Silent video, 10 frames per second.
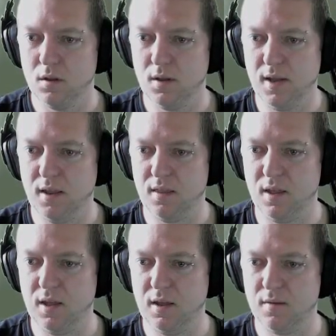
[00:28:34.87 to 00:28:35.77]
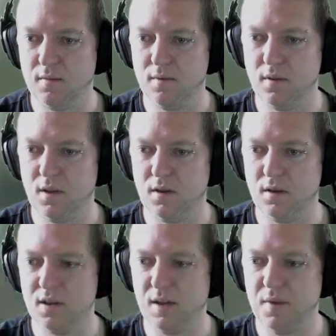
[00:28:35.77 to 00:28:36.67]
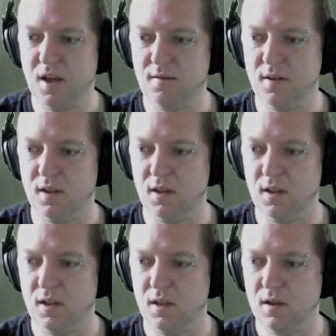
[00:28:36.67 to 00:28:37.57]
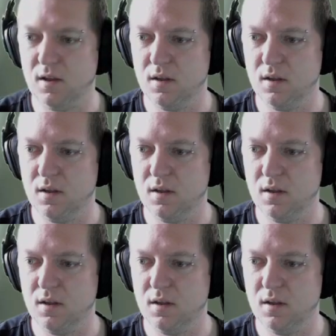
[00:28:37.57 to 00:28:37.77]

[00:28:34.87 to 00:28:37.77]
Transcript: Go to there, and then come over here.